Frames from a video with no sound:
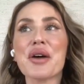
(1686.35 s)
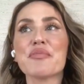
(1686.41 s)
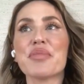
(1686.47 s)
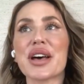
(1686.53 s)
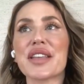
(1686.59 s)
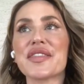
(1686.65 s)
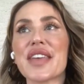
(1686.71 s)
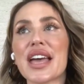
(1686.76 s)

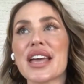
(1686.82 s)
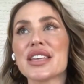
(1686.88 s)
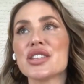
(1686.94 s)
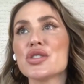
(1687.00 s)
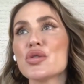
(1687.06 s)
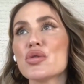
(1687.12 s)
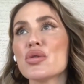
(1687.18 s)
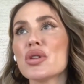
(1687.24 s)
but that
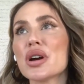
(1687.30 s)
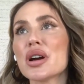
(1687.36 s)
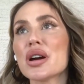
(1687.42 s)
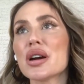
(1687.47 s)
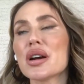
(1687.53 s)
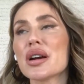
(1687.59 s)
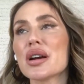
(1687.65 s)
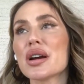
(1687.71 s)

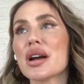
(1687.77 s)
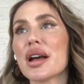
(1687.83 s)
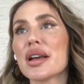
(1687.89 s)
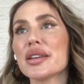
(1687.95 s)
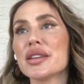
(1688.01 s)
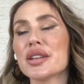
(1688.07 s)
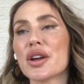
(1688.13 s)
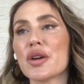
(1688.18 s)
you're,
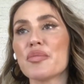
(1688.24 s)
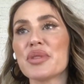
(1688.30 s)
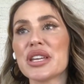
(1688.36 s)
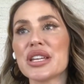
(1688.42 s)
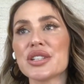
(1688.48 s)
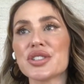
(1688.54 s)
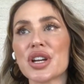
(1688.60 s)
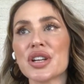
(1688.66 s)
being